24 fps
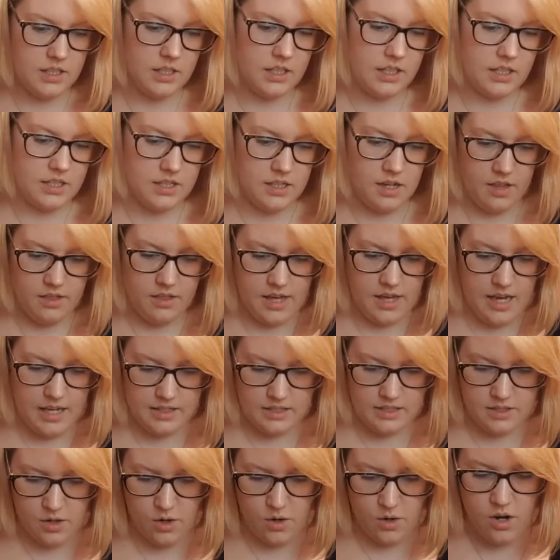and things like that,
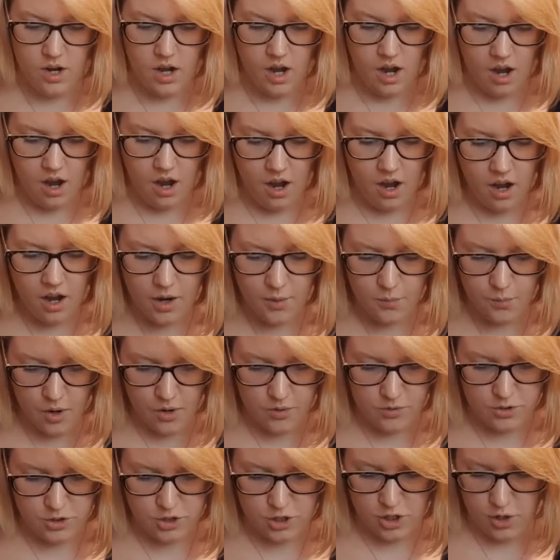so I
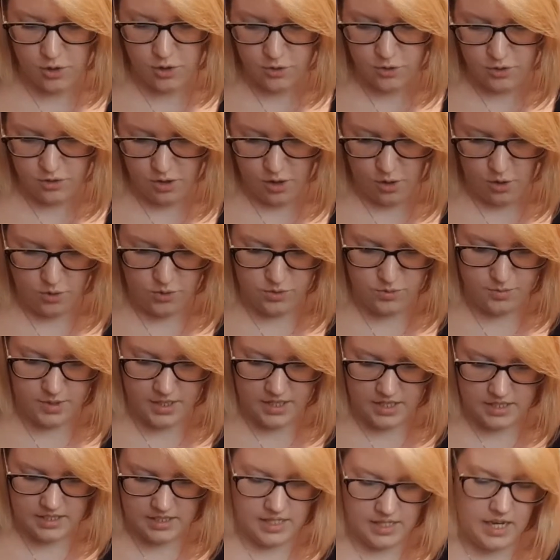won't show you those
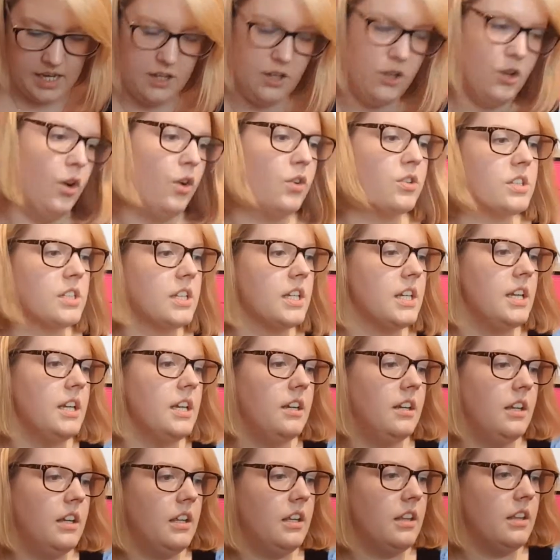because they're not
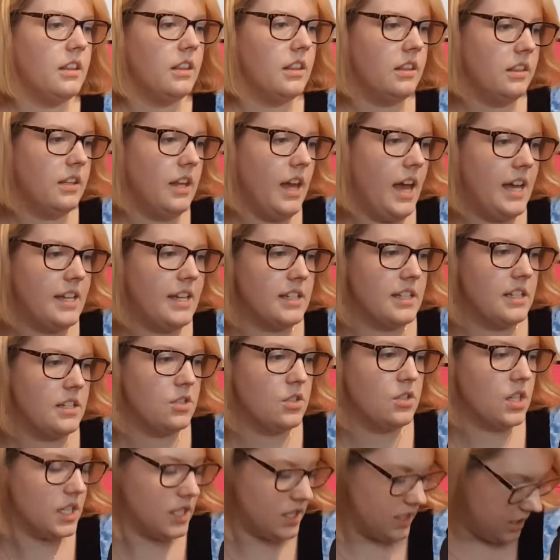as
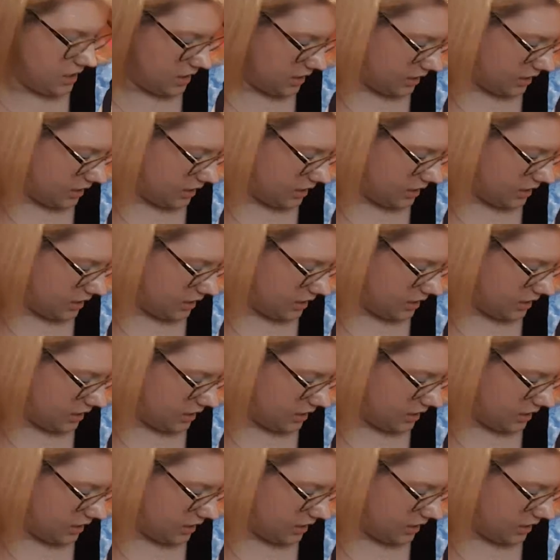interesting.